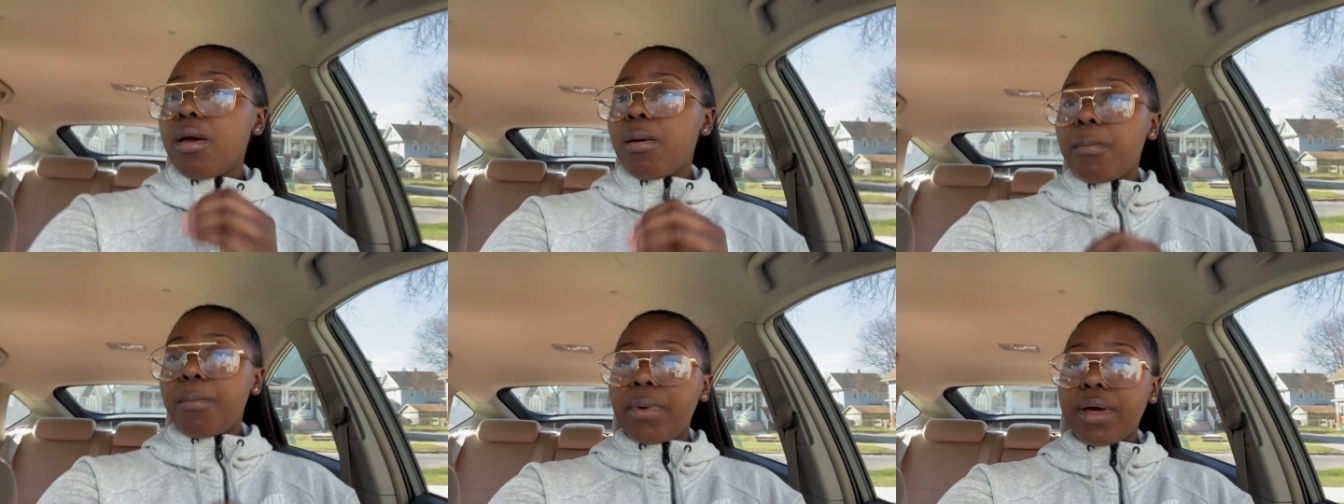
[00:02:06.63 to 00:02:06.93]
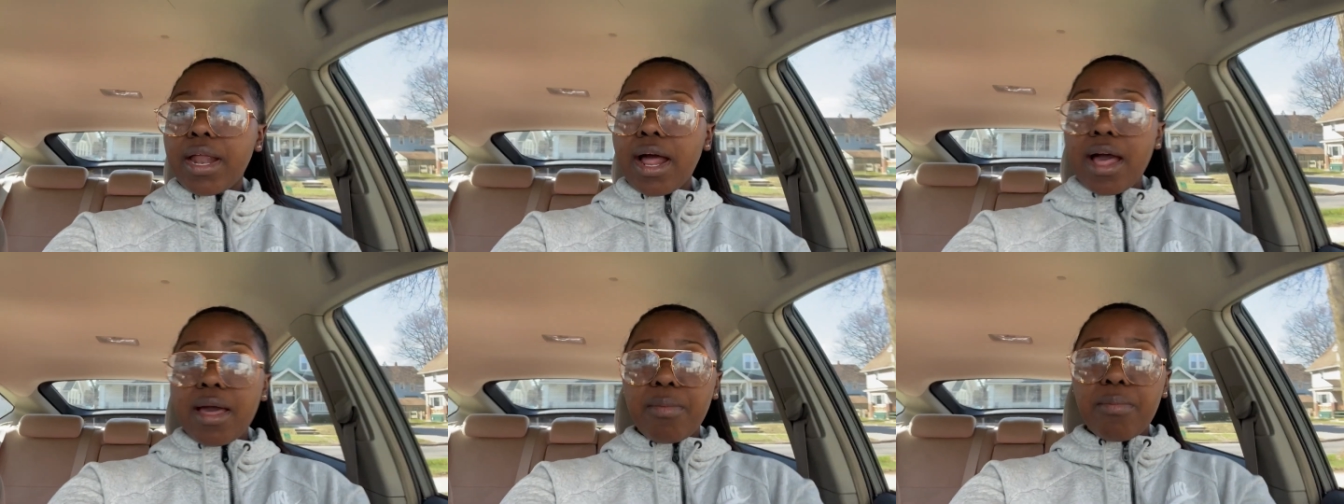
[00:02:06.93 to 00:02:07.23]

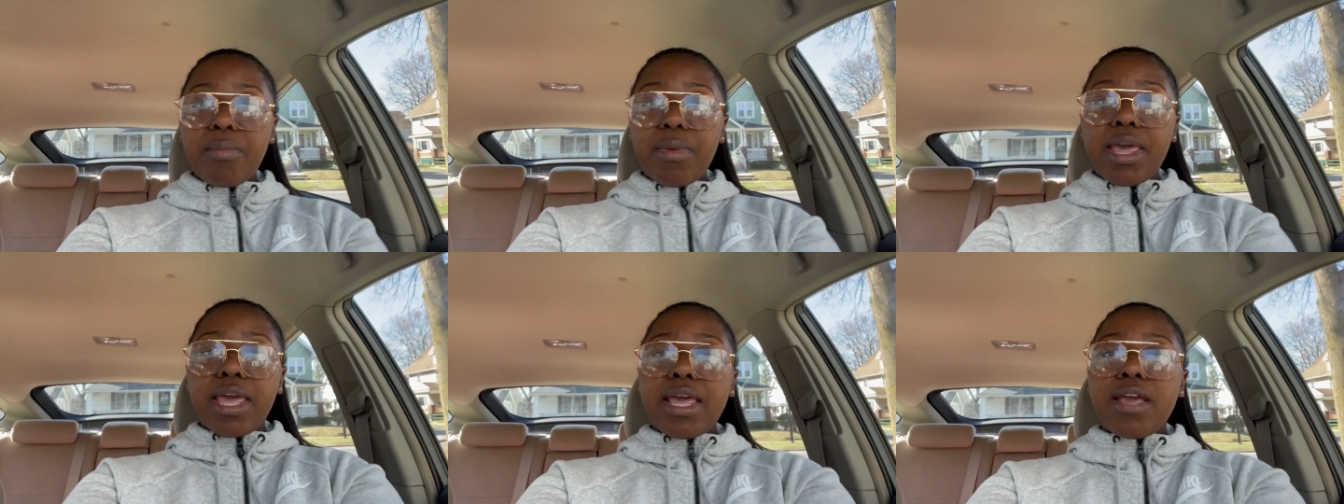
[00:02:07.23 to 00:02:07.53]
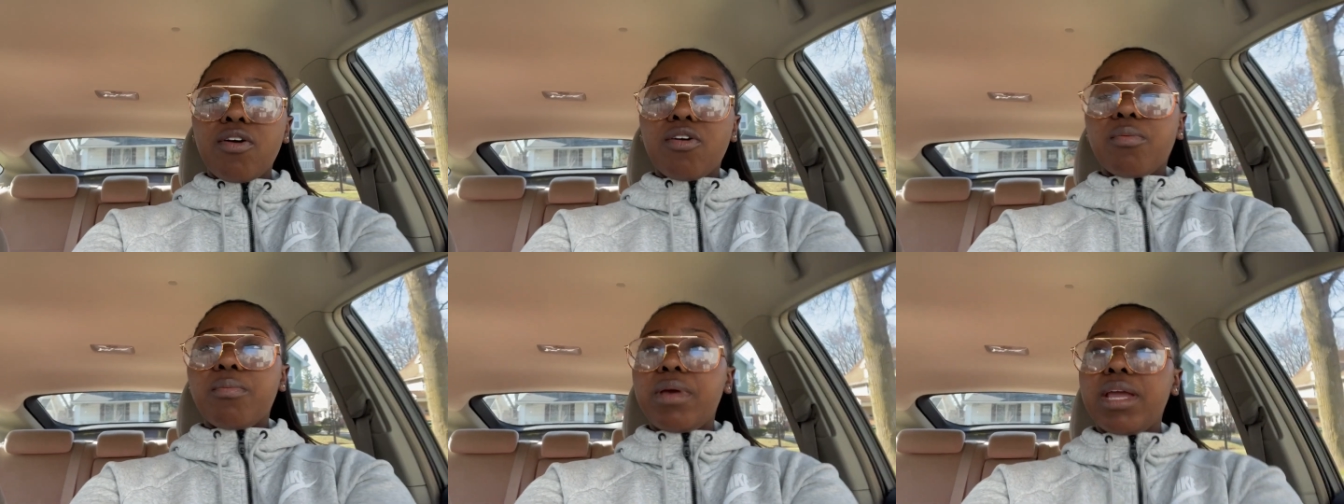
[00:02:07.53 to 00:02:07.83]
but I may
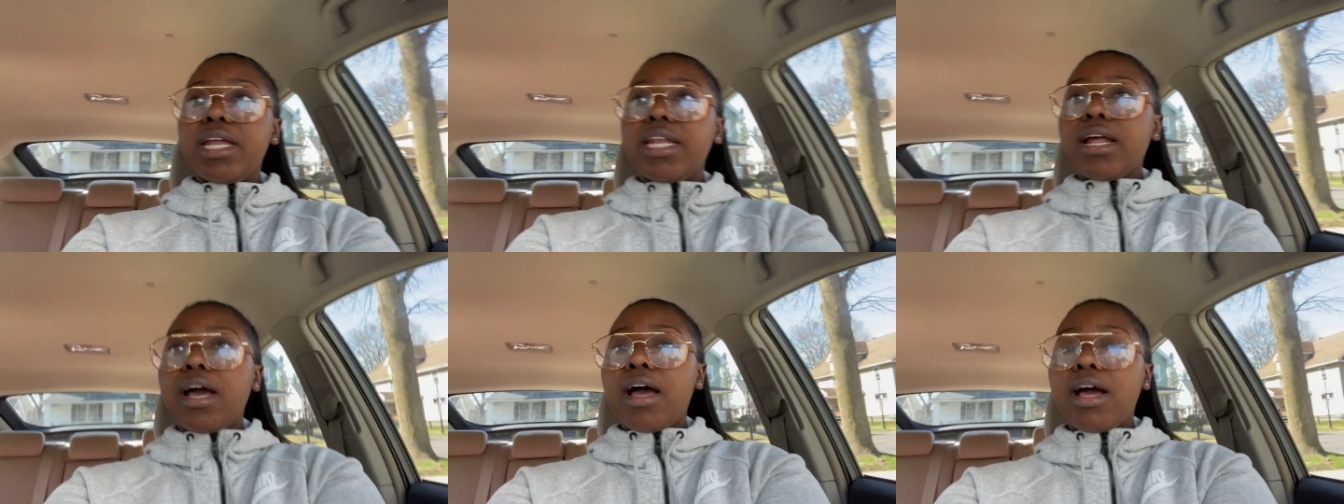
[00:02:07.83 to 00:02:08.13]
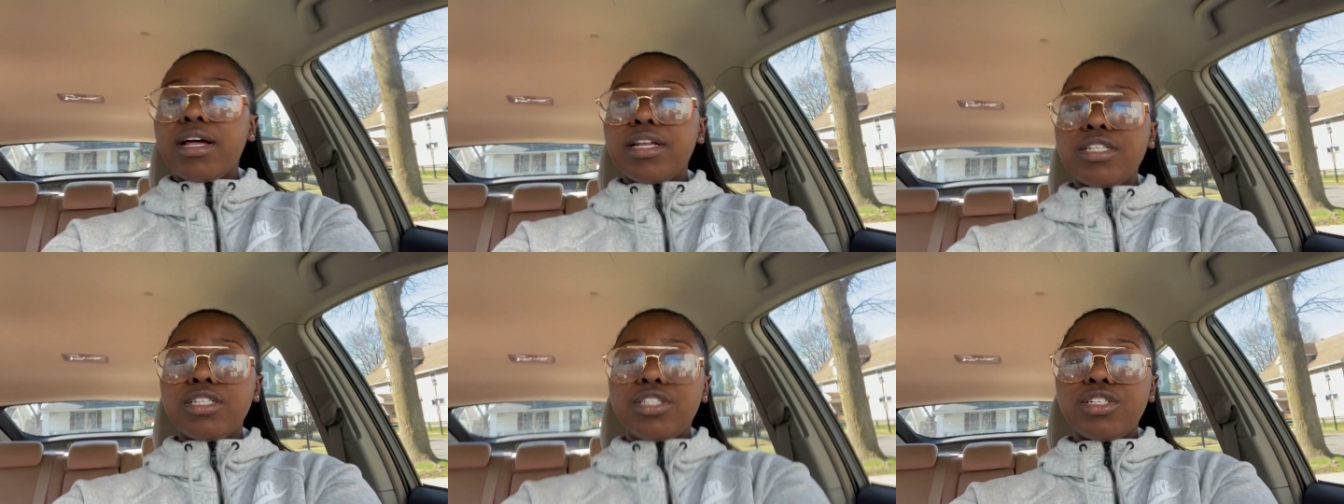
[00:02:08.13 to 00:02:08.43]
or may
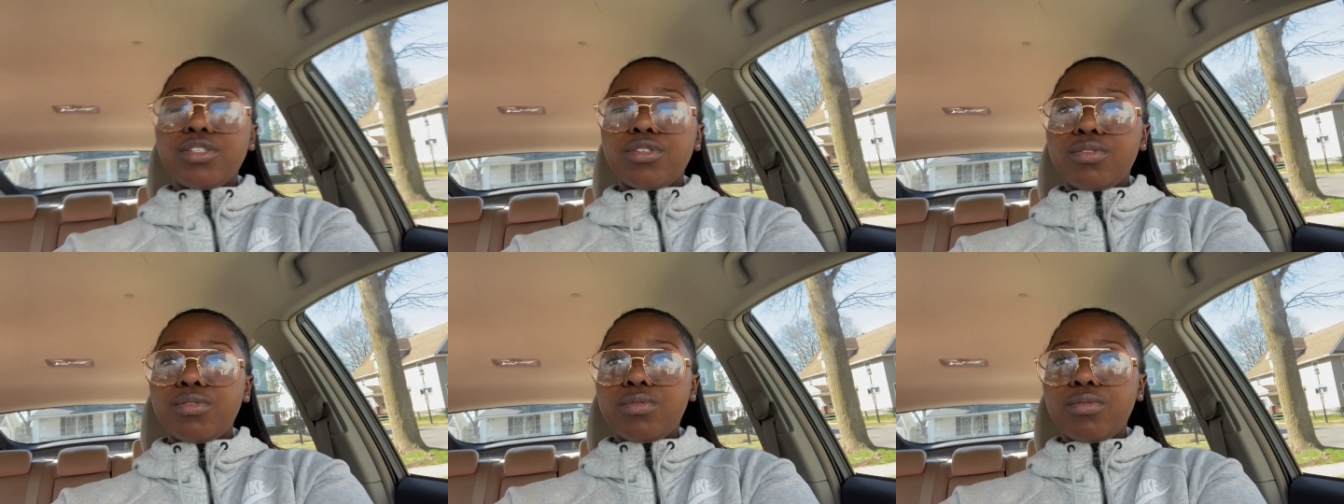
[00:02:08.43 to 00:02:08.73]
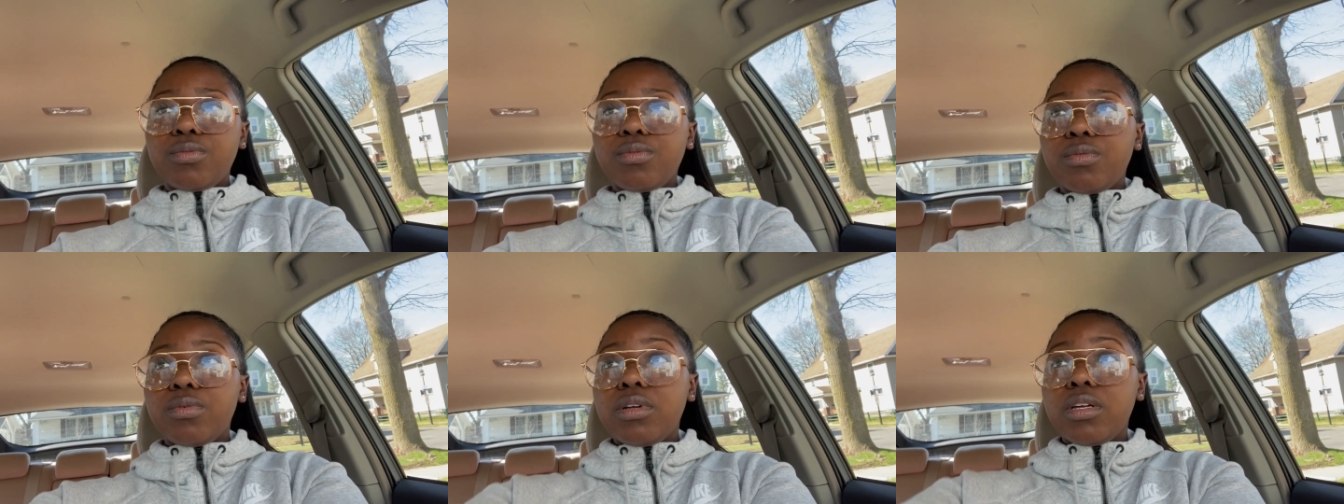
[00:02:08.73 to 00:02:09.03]
not
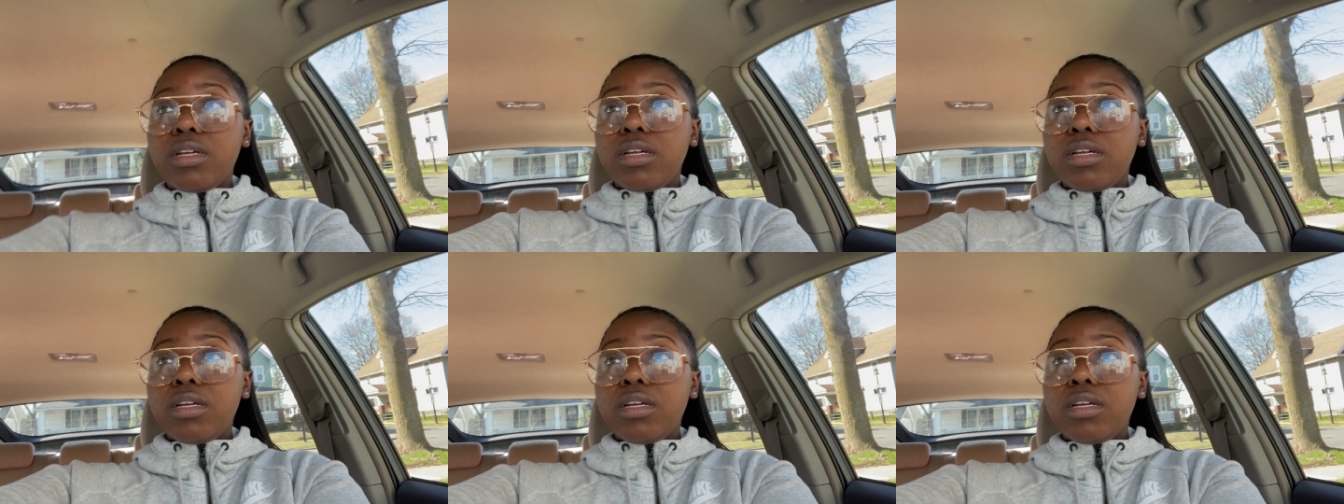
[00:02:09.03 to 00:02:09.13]
do